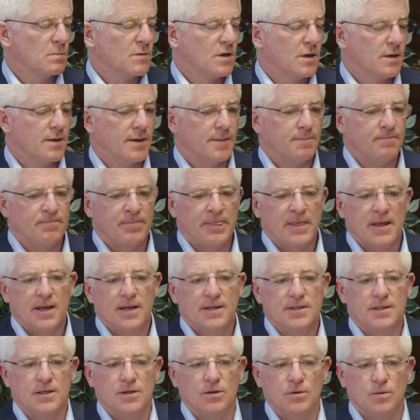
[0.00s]
Yeah.
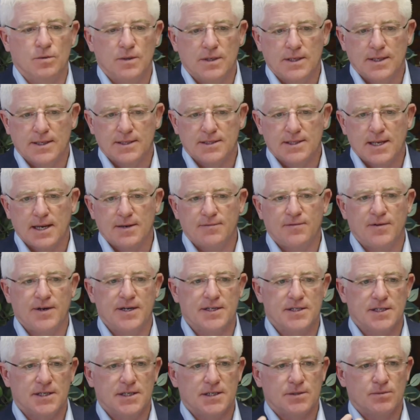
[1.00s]
So
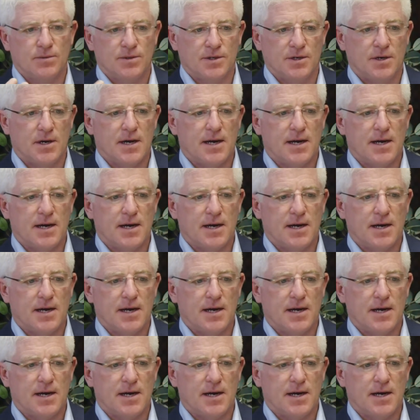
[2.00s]
stagflation is when you